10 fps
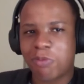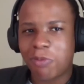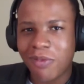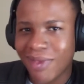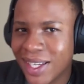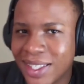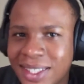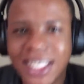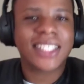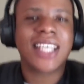
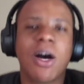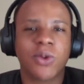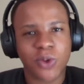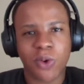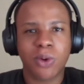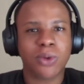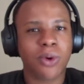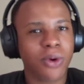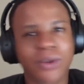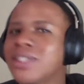6 hours cold
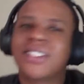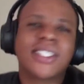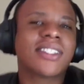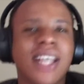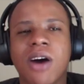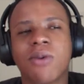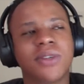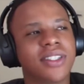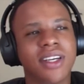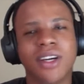calling, 6
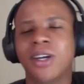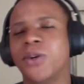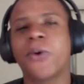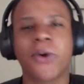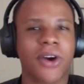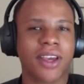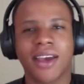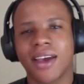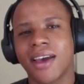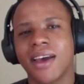hours door
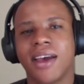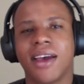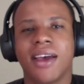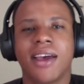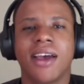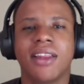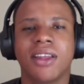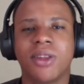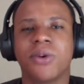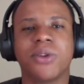knocking. And then
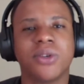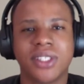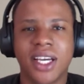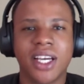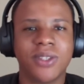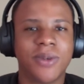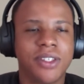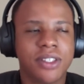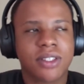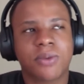there were those days where you
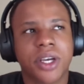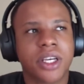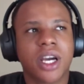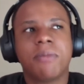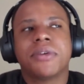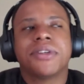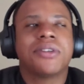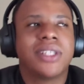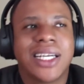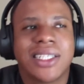just wake up and you're like,